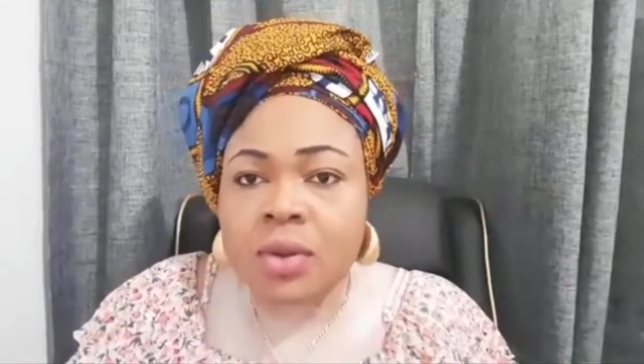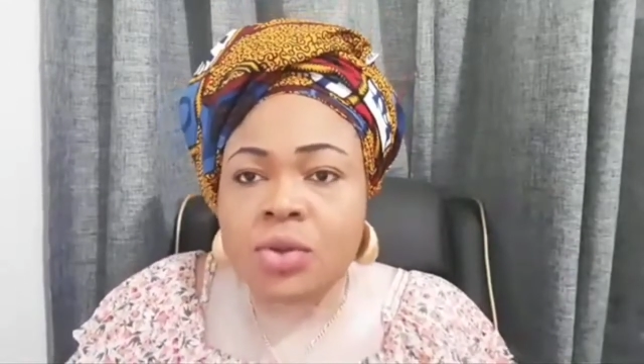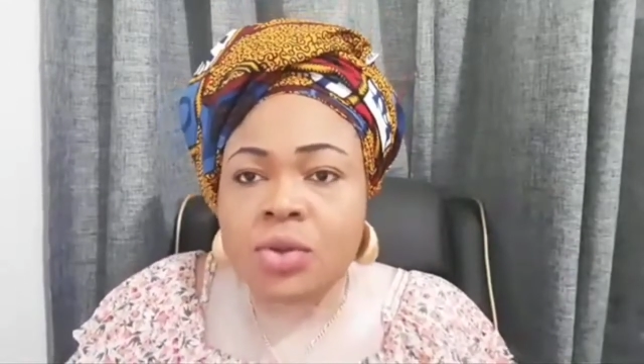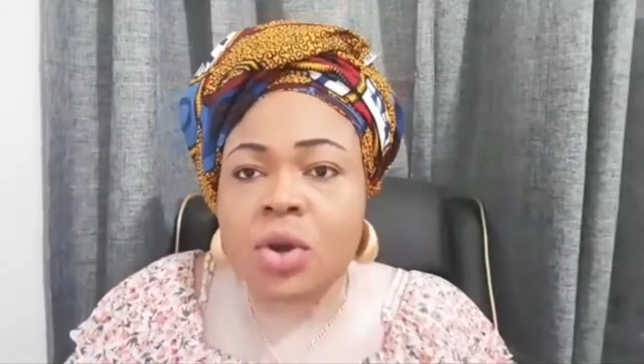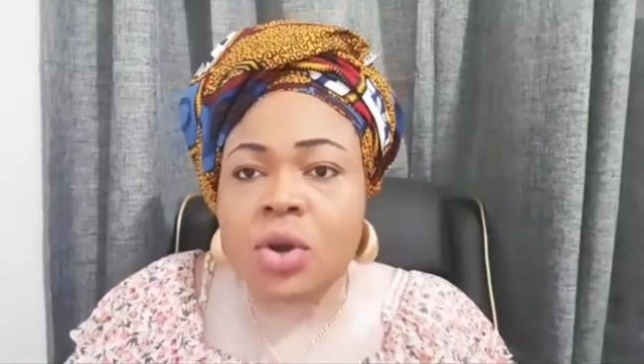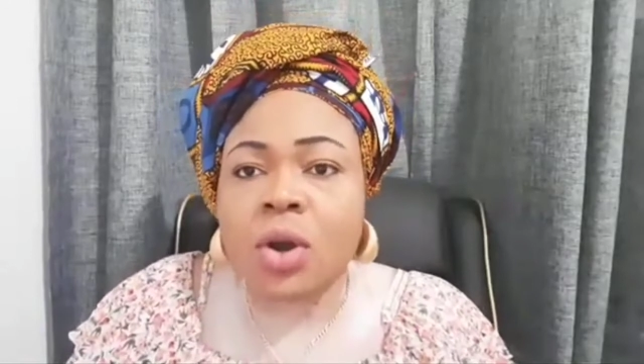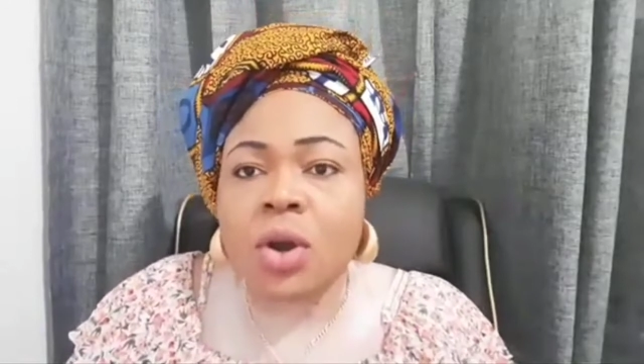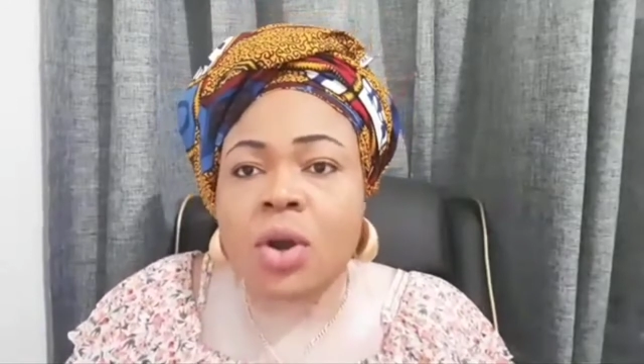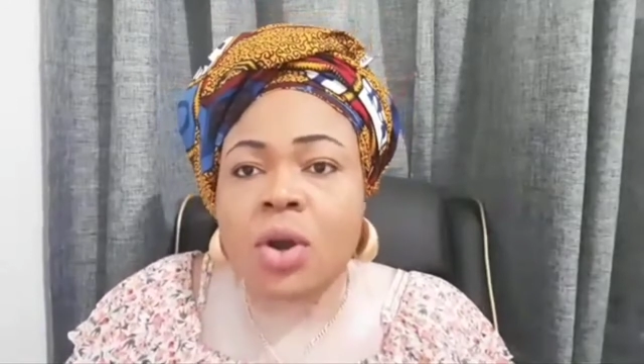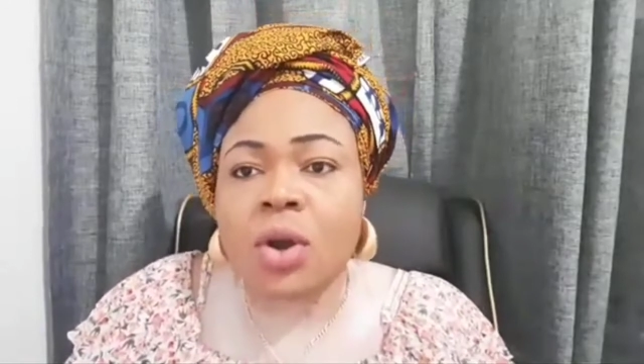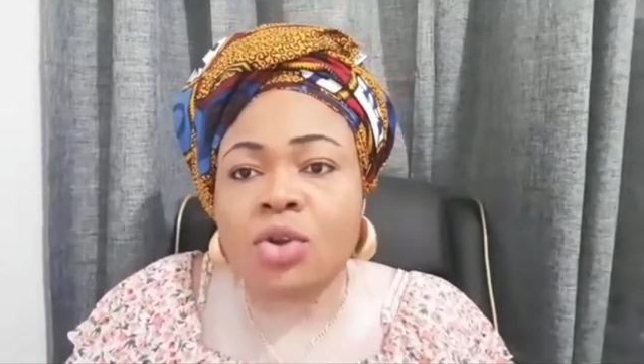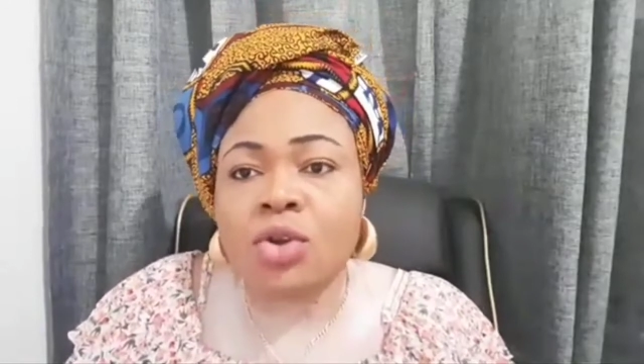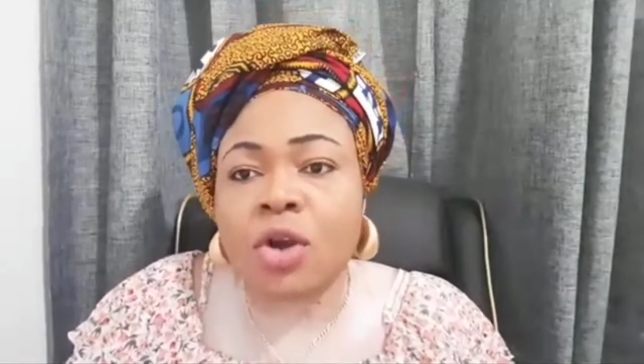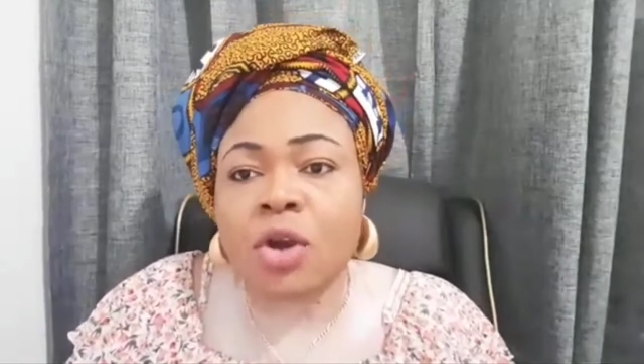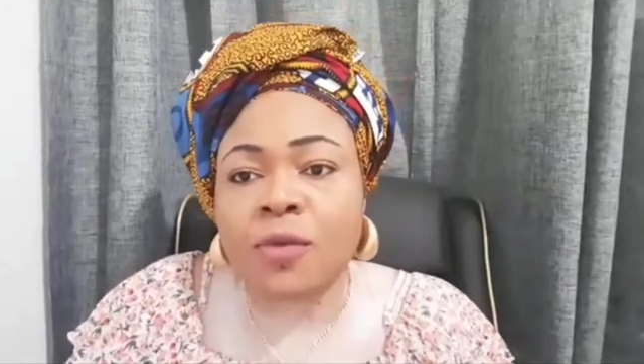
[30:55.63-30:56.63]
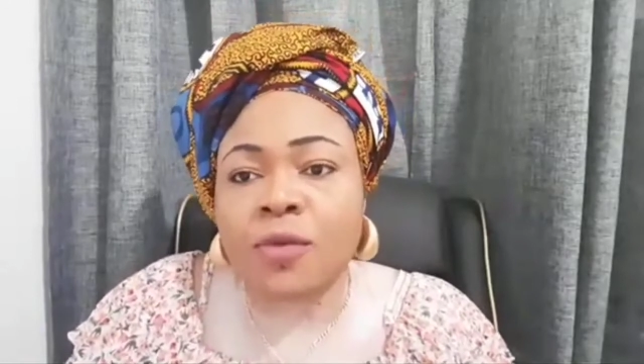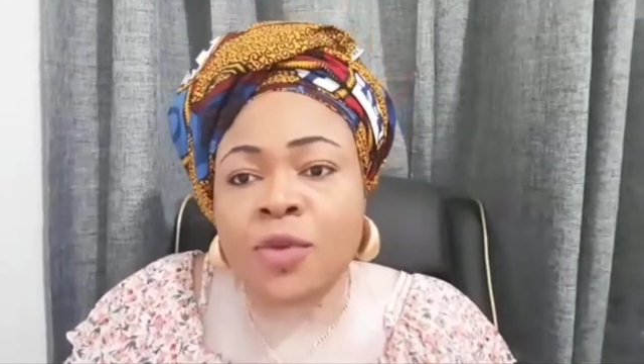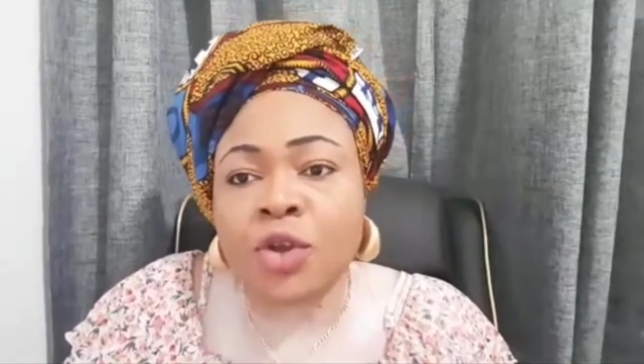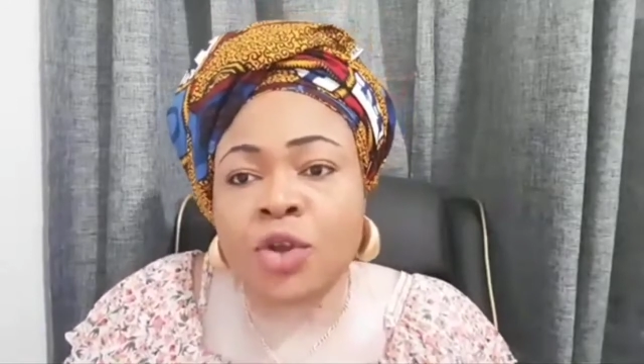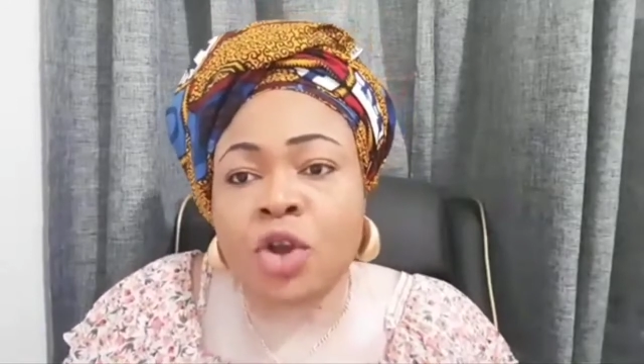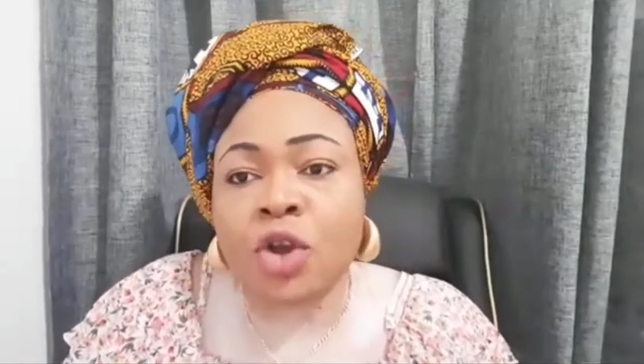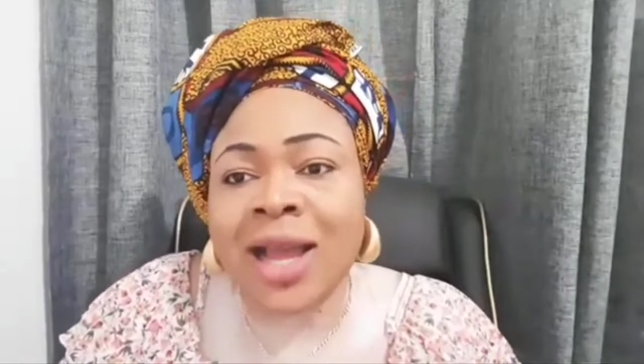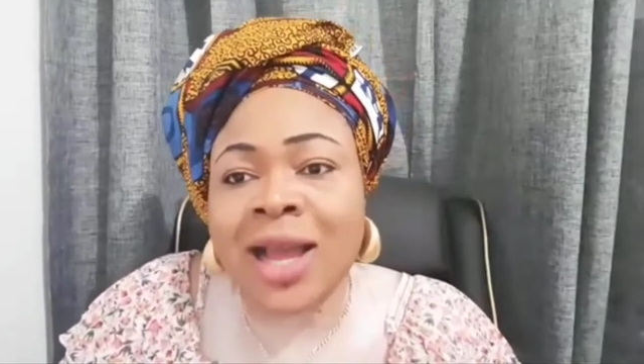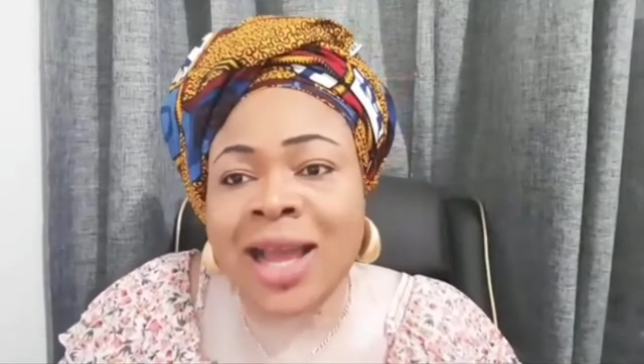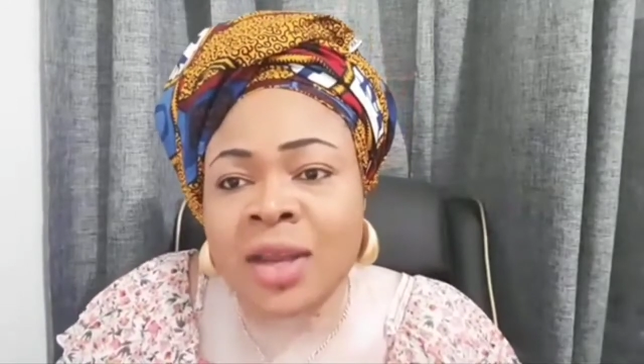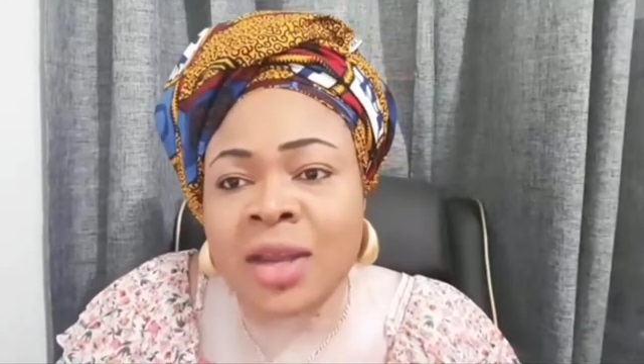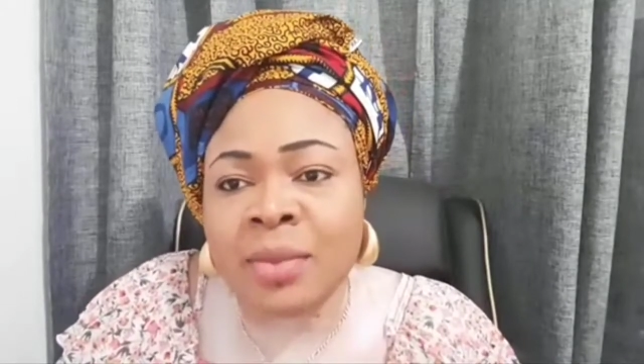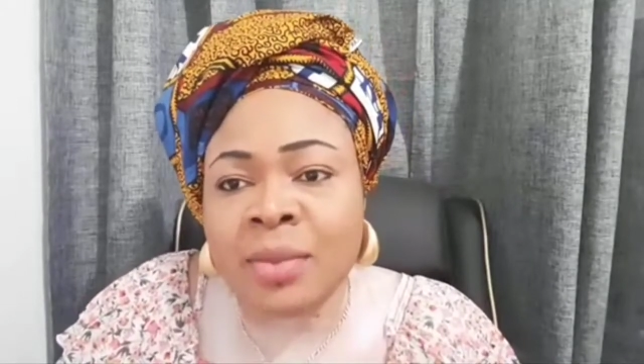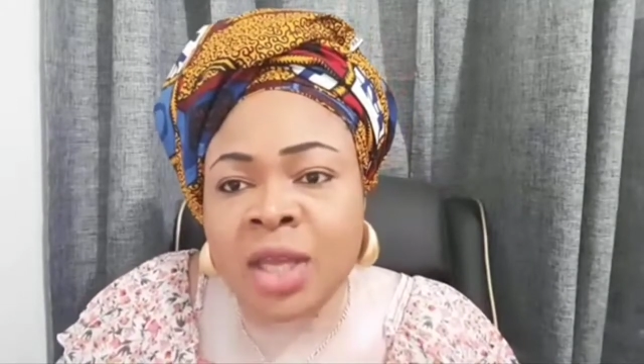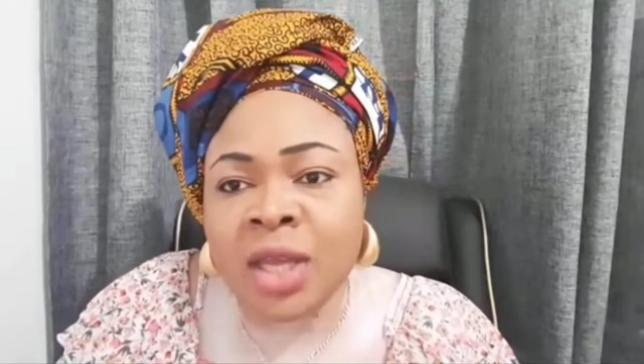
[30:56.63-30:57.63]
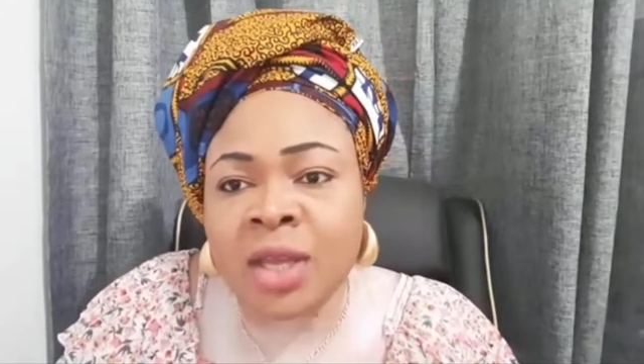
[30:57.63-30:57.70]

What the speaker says: Your enemy